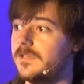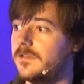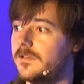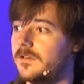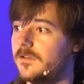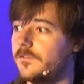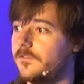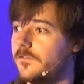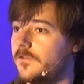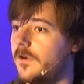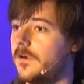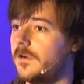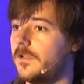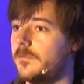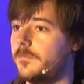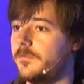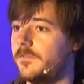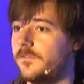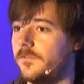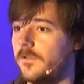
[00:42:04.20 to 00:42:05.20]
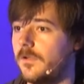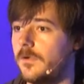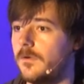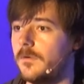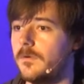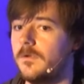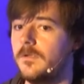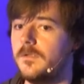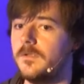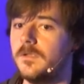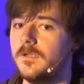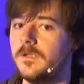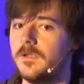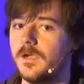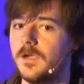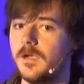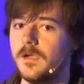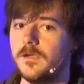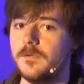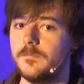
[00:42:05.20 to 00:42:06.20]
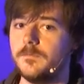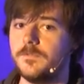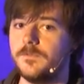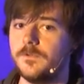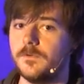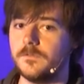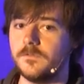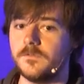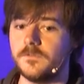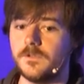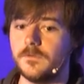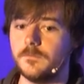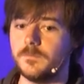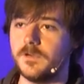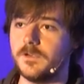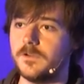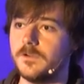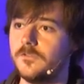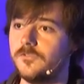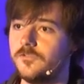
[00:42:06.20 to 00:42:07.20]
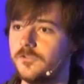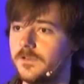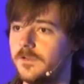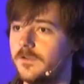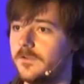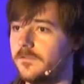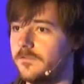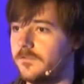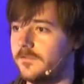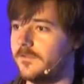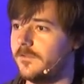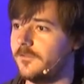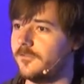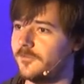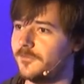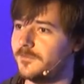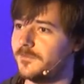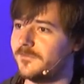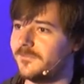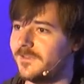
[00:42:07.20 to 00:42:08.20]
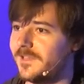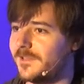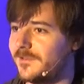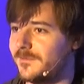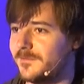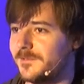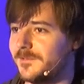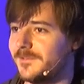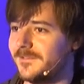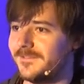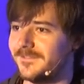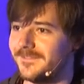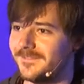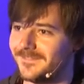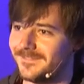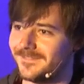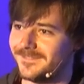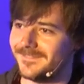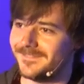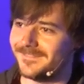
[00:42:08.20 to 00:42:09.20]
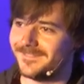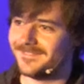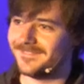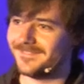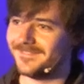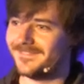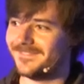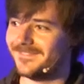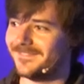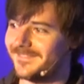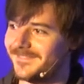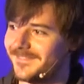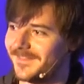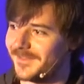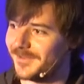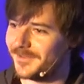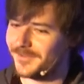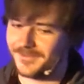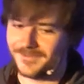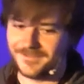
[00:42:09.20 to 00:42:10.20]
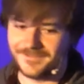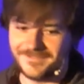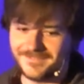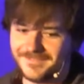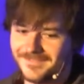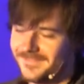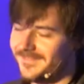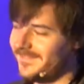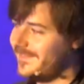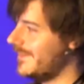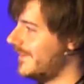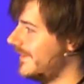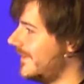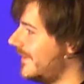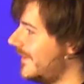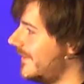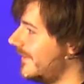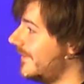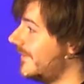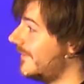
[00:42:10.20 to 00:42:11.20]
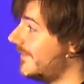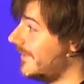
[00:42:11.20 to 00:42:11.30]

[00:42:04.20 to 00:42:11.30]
in a startup. So. Um, don't skimp on your engineers. They're super valuable. Cool. Thank you very much, Larry.